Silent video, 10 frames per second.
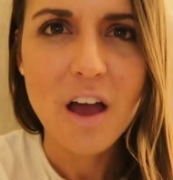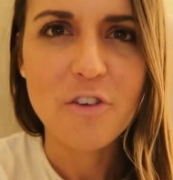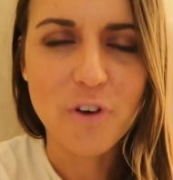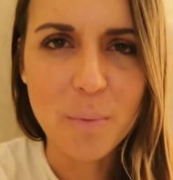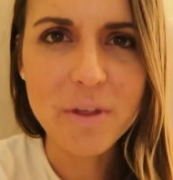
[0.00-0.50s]

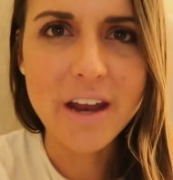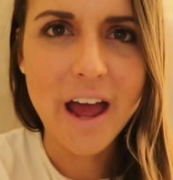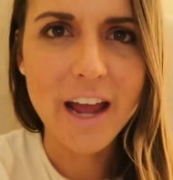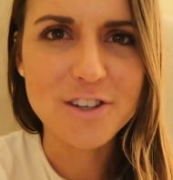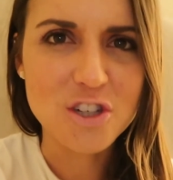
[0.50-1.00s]
from the
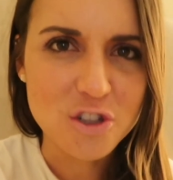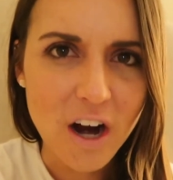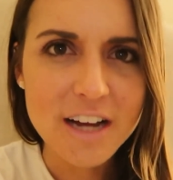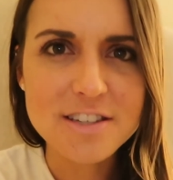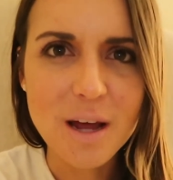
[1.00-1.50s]
day to
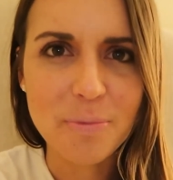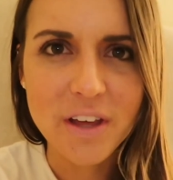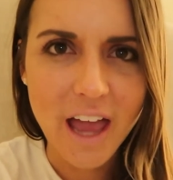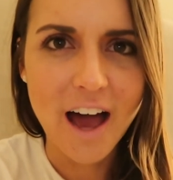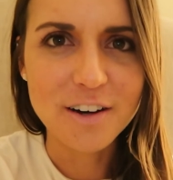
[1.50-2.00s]
try
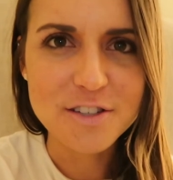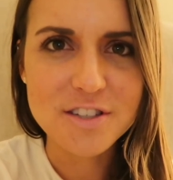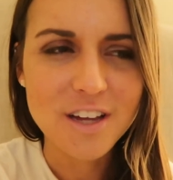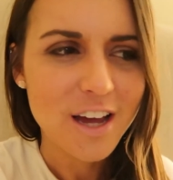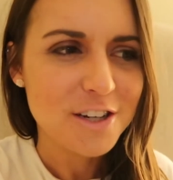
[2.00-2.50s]
something else,